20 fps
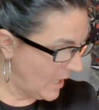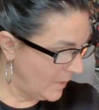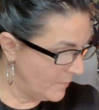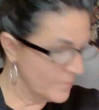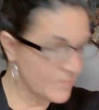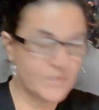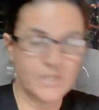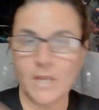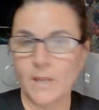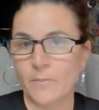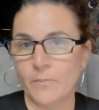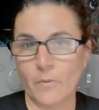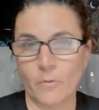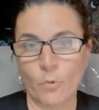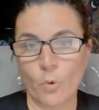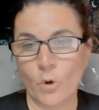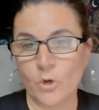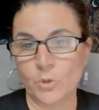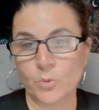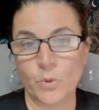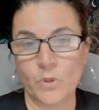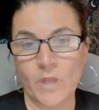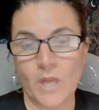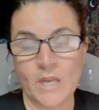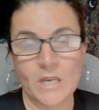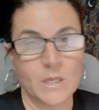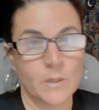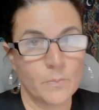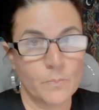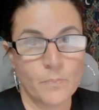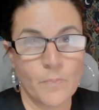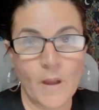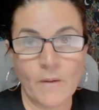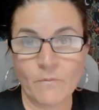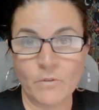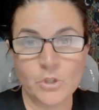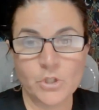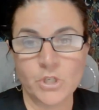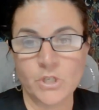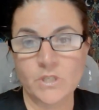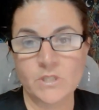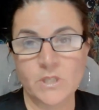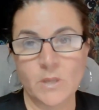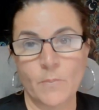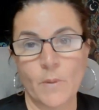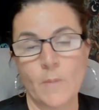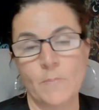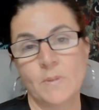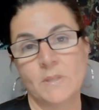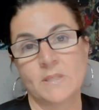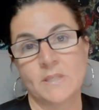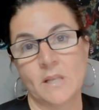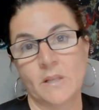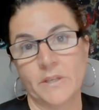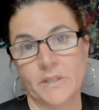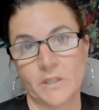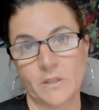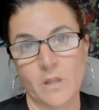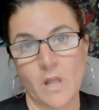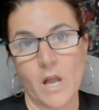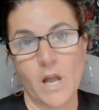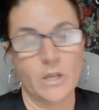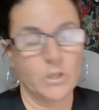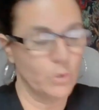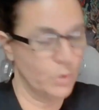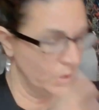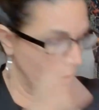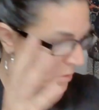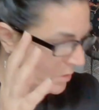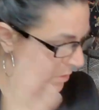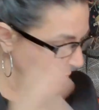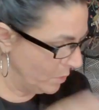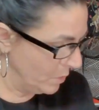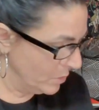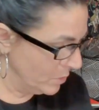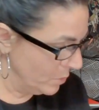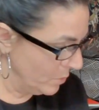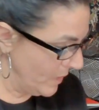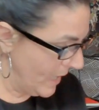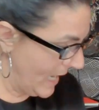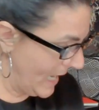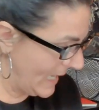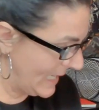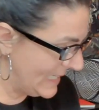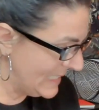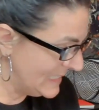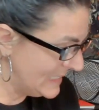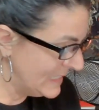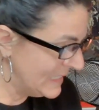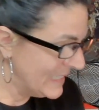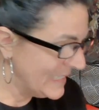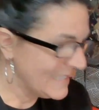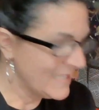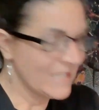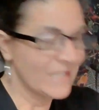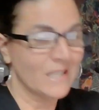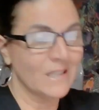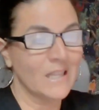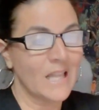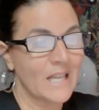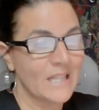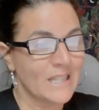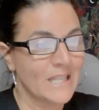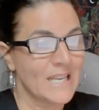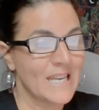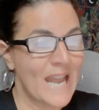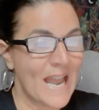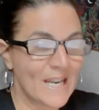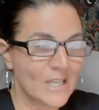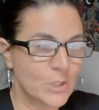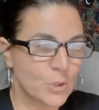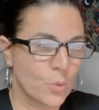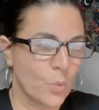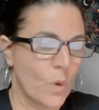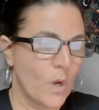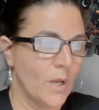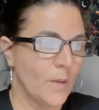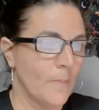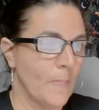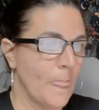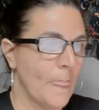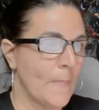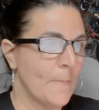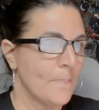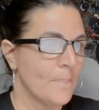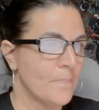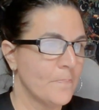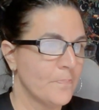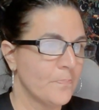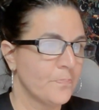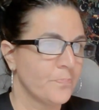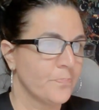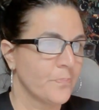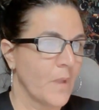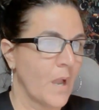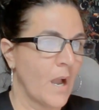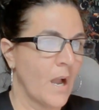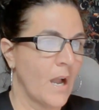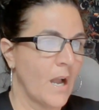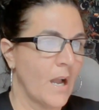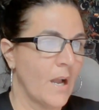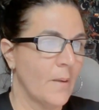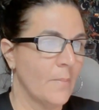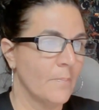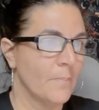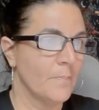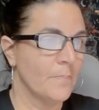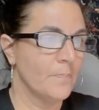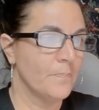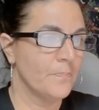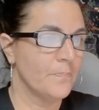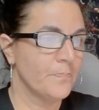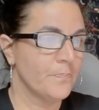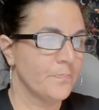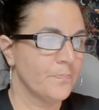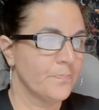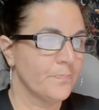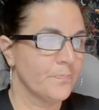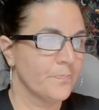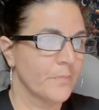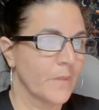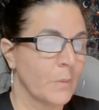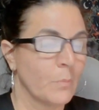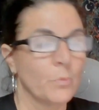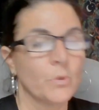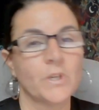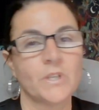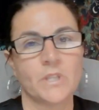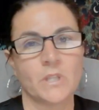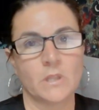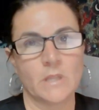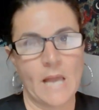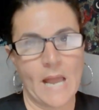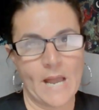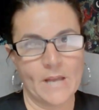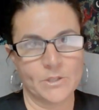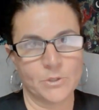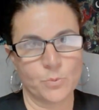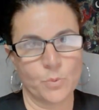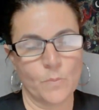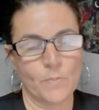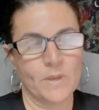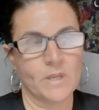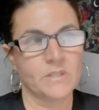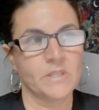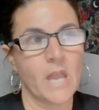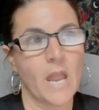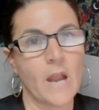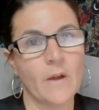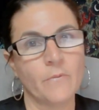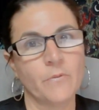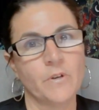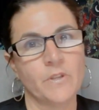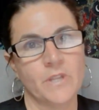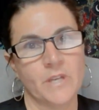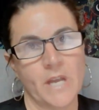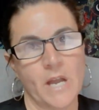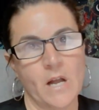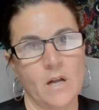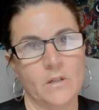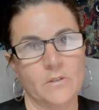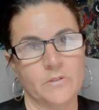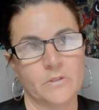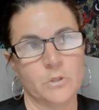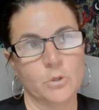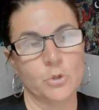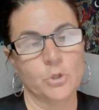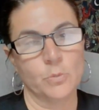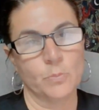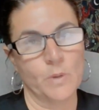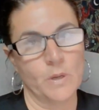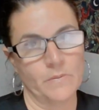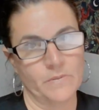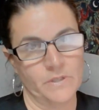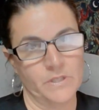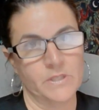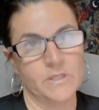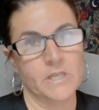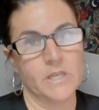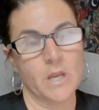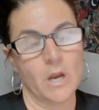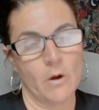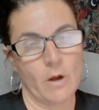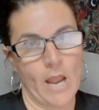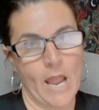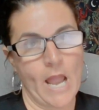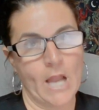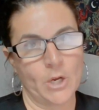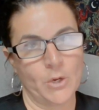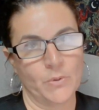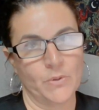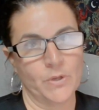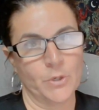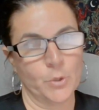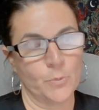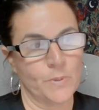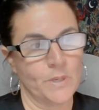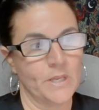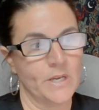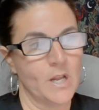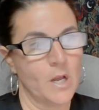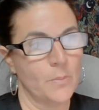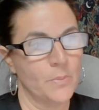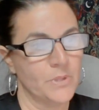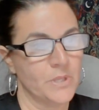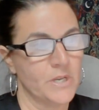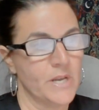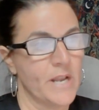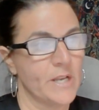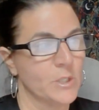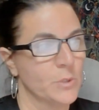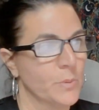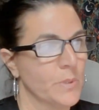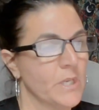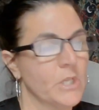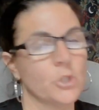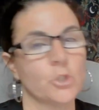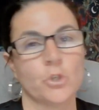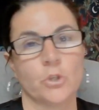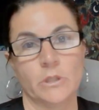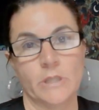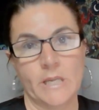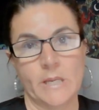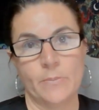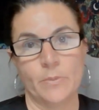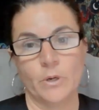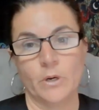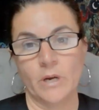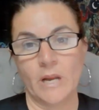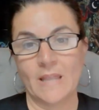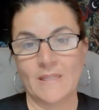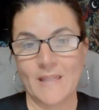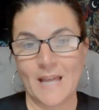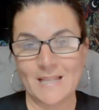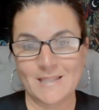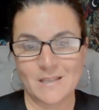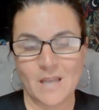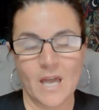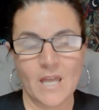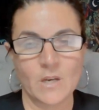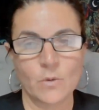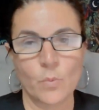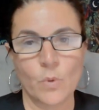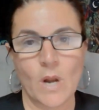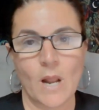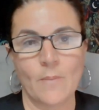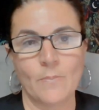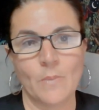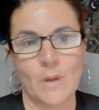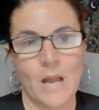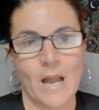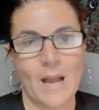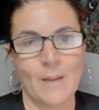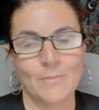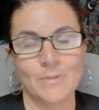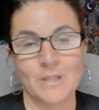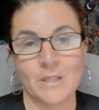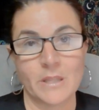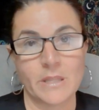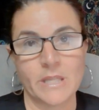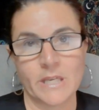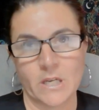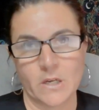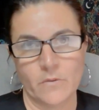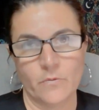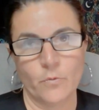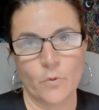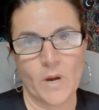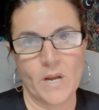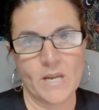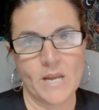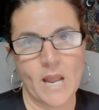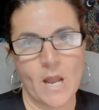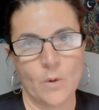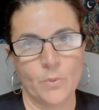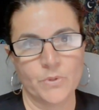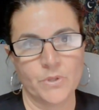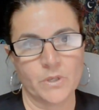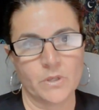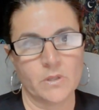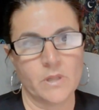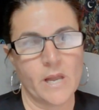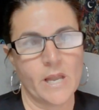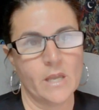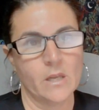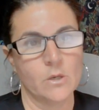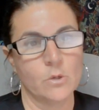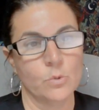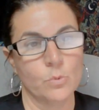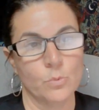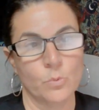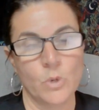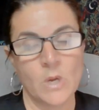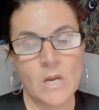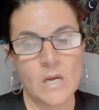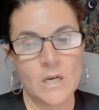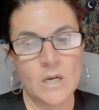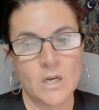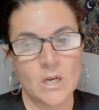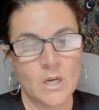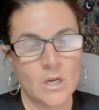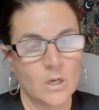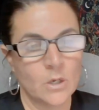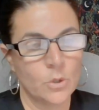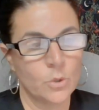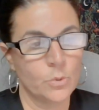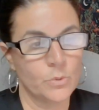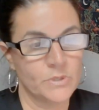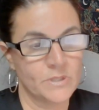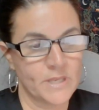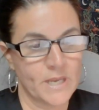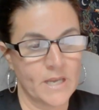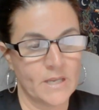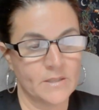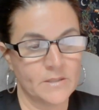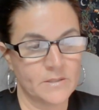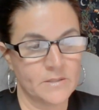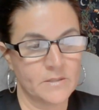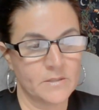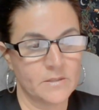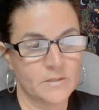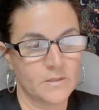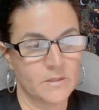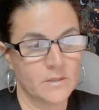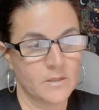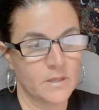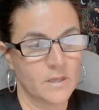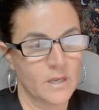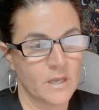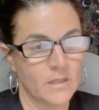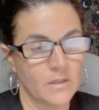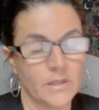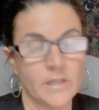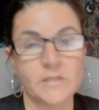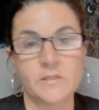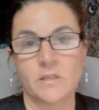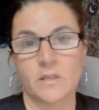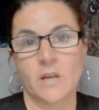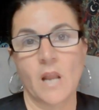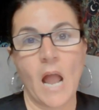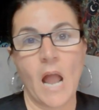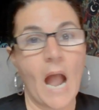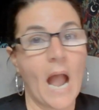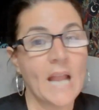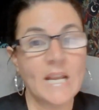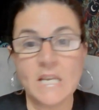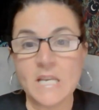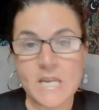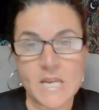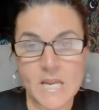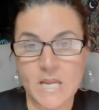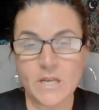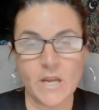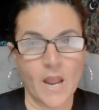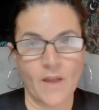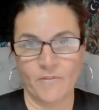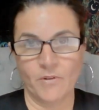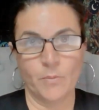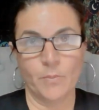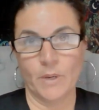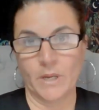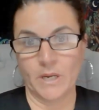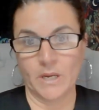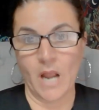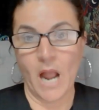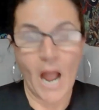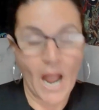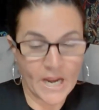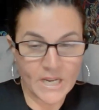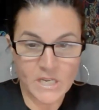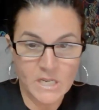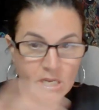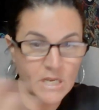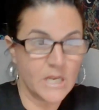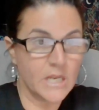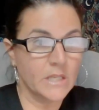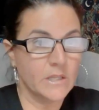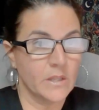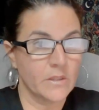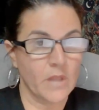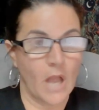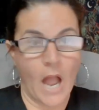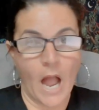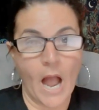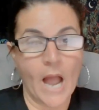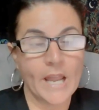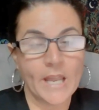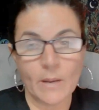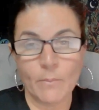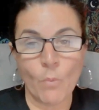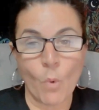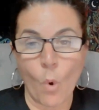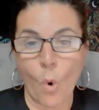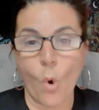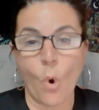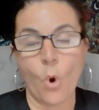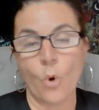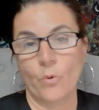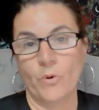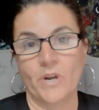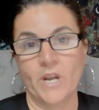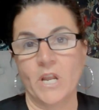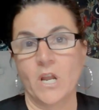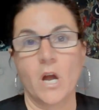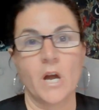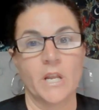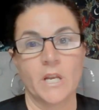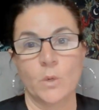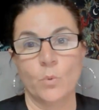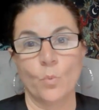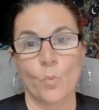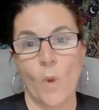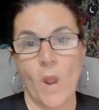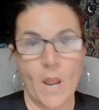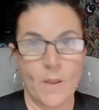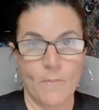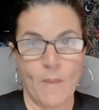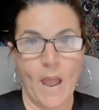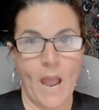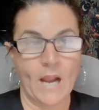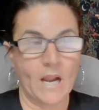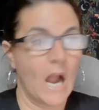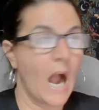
Same, of course, with any beverages that might be selling a lot. You can do that. Then the next one, and really the last one, because everything else you should be able to see are accurately in your P&L. But the next one is your labor, and that's kind of what I'm in the thick of right now with a client who says, listen, I need everybody. I am already cutting way back.